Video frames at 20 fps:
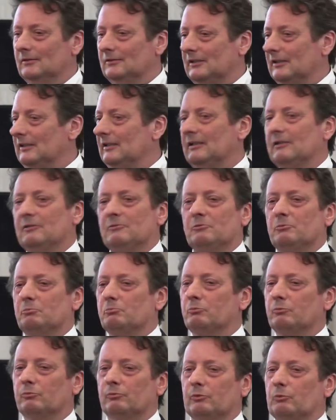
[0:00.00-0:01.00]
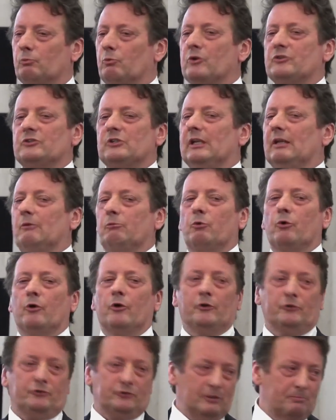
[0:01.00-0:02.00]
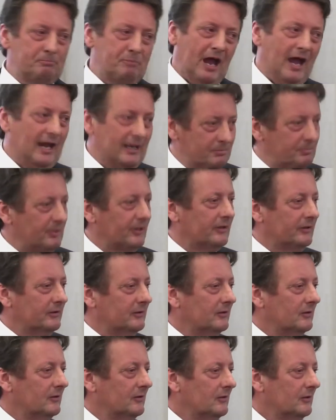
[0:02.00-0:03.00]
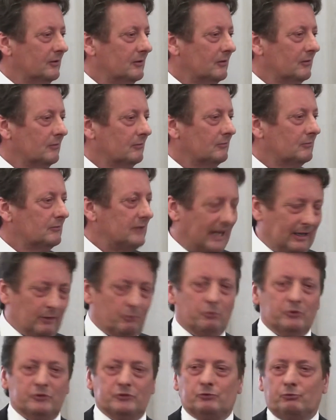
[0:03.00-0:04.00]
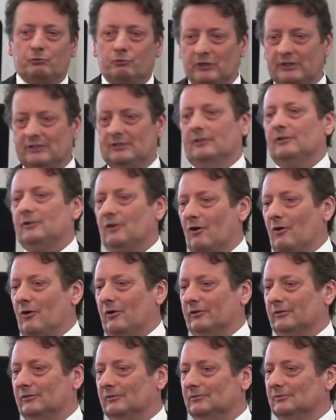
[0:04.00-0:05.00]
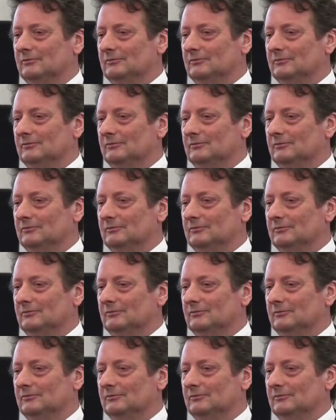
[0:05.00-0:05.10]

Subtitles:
Wasn't even worth the paper that it was written on.